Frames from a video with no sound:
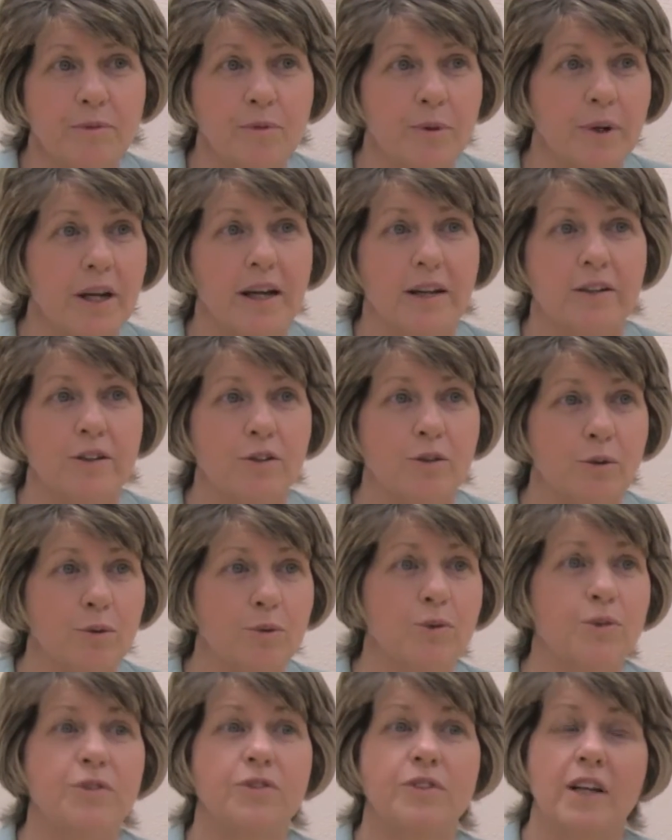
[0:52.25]
We had
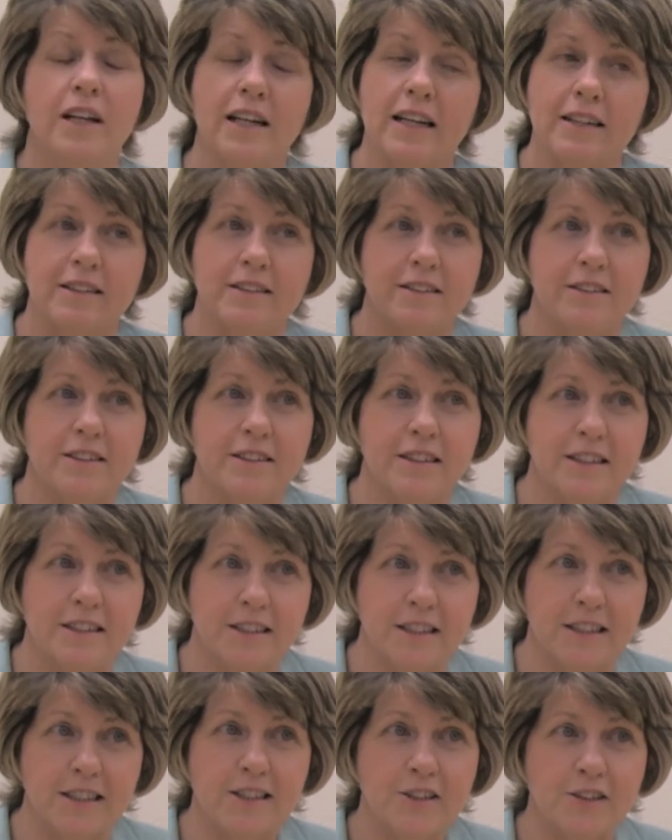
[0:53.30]
no elected TD